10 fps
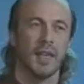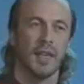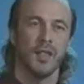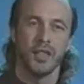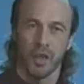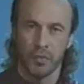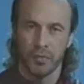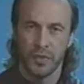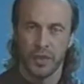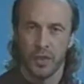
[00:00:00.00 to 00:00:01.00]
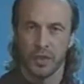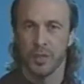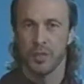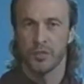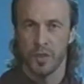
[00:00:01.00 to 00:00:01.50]
In the shuffle feel you're
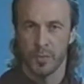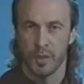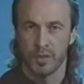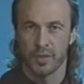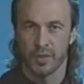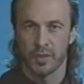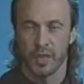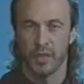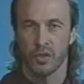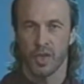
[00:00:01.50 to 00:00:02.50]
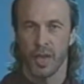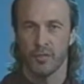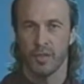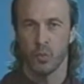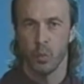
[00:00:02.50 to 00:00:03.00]
using triplets and you're
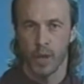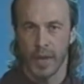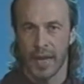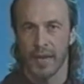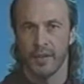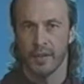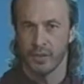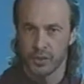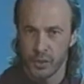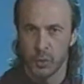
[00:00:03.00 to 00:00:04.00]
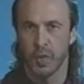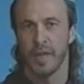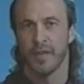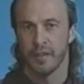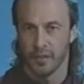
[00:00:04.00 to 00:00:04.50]
counting 1 and a, 2
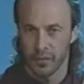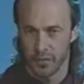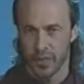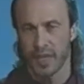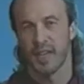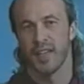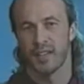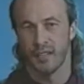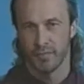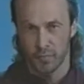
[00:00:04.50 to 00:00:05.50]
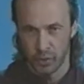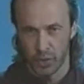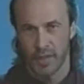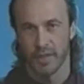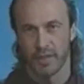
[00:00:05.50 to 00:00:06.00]
and a, 3 and a, 4
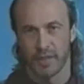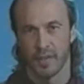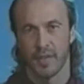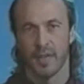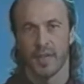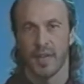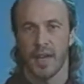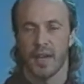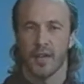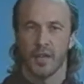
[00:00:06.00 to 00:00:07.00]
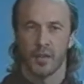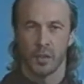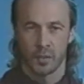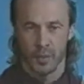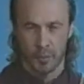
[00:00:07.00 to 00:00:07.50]
and a. Now,
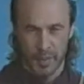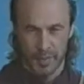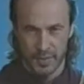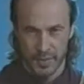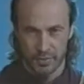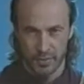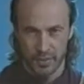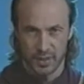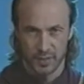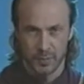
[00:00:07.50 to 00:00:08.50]
those are the basic differences.